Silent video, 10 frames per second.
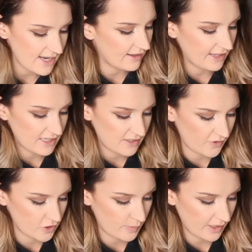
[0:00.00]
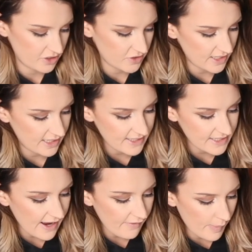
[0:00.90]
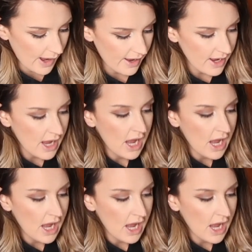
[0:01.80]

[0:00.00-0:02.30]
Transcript: take like his first pictures in and stuff, but